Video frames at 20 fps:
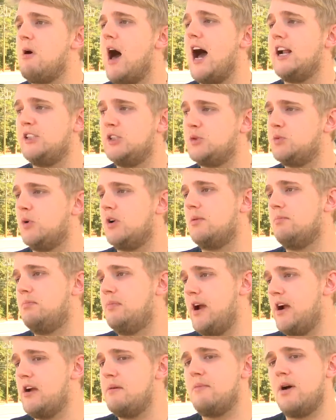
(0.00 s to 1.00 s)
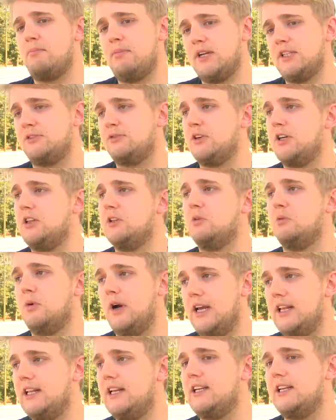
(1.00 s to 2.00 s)
I just want to bury my best friend the
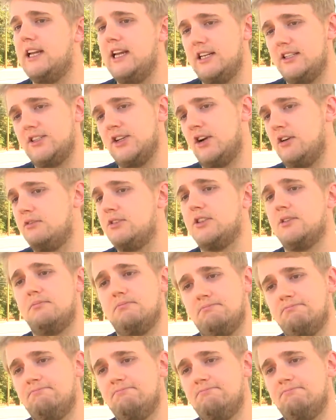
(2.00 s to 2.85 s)
way that he deserves.